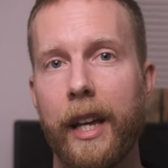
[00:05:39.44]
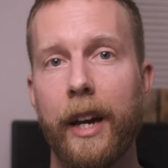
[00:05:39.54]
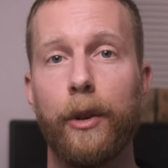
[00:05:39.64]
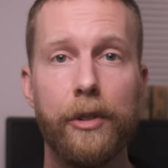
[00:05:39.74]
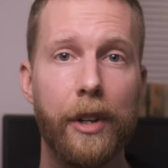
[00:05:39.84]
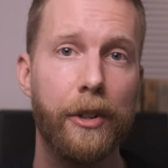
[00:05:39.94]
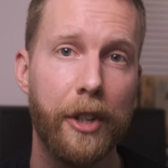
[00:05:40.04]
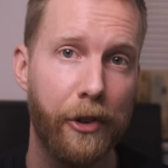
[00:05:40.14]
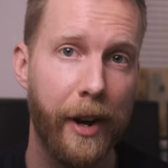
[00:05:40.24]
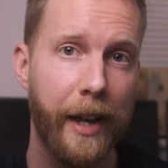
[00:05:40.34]
and also
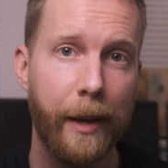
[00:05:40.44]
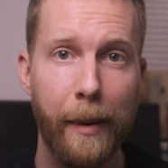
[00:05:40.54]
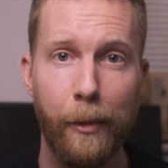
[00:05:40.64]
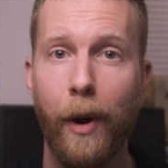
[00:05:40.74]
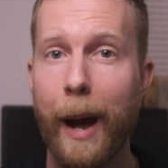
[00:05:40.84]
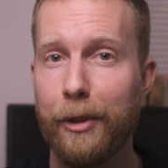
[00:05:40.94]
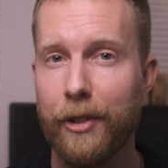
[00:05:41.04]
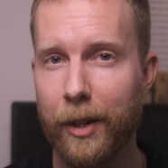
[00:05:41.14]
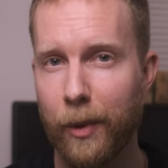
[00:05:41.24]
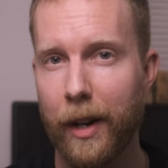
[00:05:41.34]
to create a bit more
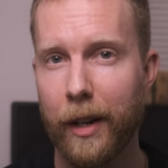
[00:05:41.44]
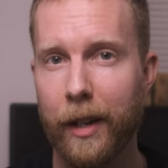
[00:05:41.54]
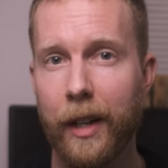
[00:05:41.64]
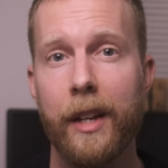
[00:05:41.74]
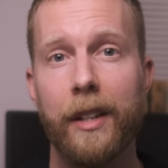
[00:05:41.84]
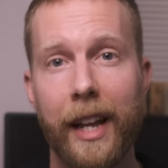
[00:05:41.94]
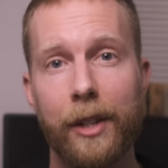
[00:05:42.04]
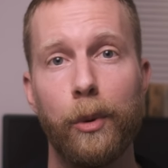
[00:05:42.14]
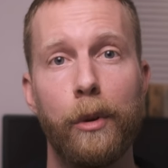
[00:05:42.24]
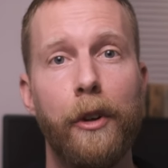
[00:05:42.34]
abstract work. So
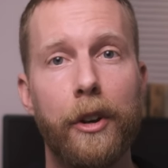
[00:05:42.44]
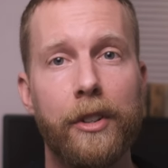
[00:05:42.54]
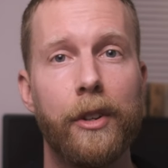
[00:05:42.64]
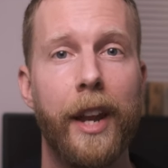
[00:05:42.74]
that's what we'll focus on